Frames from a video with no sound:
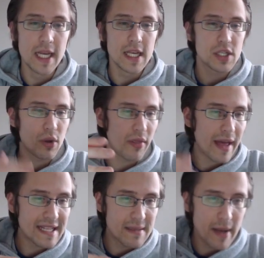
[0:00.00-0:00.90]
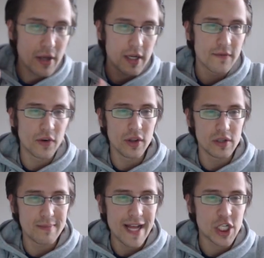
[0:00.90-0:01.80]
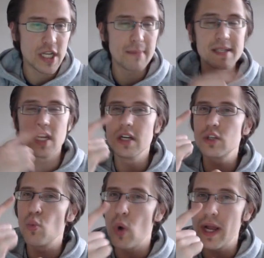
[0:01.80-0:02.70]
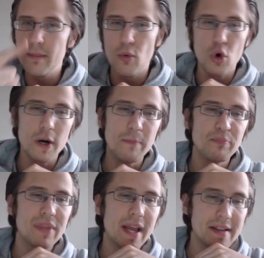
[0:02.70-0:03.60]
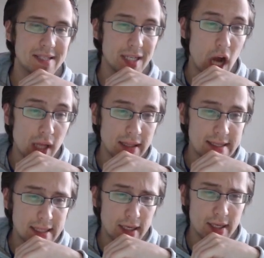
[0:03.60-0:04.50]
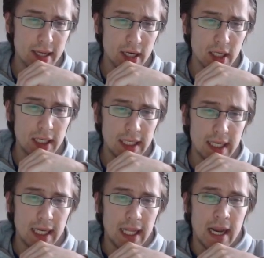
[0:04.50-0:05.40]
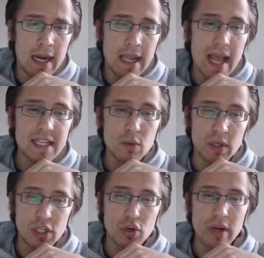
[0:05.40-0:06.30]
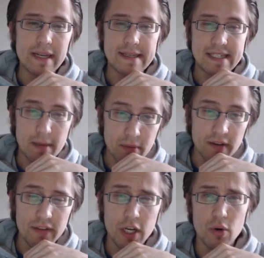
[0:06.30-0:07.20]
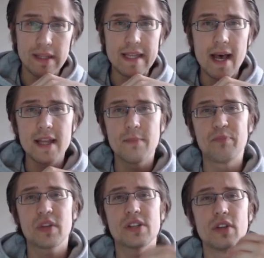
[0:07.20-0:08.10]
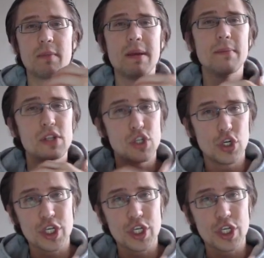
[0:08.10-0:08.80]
So that's about it for those match types. There is one more that is not listed in here, I did want to create a separate video on that so that people searching